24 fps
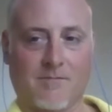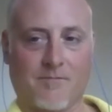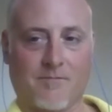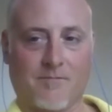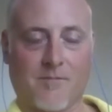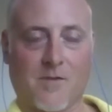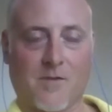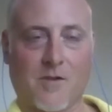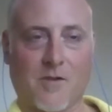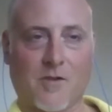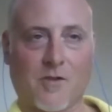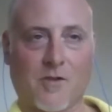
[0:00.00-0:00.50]

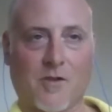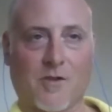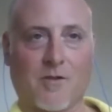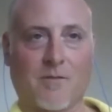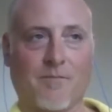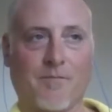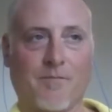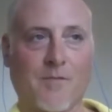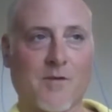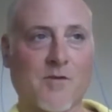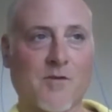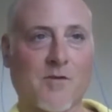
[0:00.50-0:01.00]
Sure.
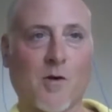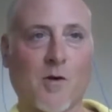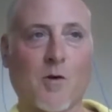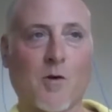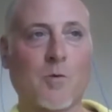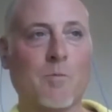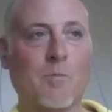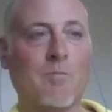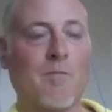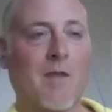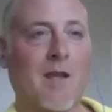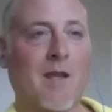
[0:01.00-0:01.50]

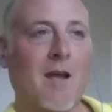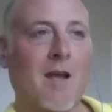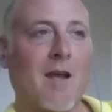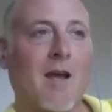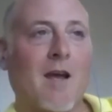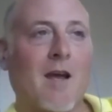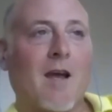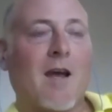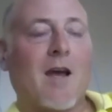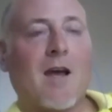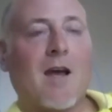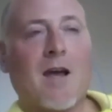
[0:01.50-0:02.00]
So
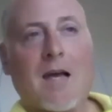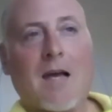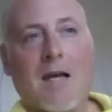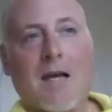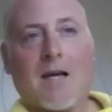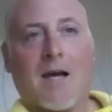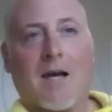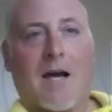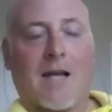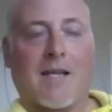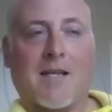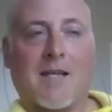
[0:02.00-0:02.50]

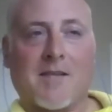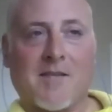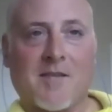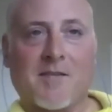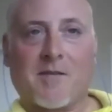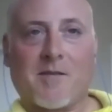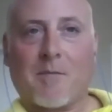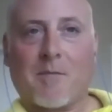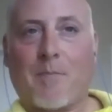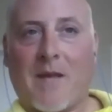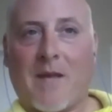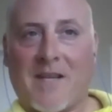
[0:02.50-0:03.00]
I guess at
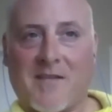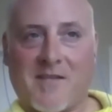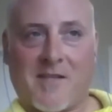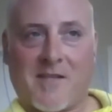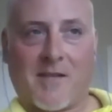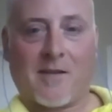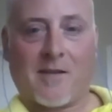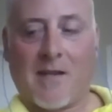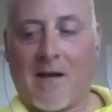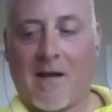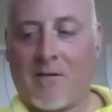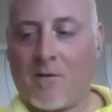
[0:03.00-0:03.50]
the basic
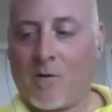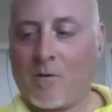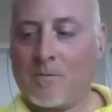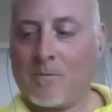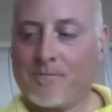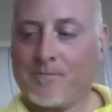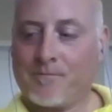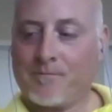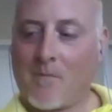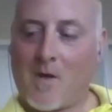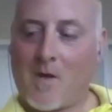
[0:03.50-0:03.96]
level,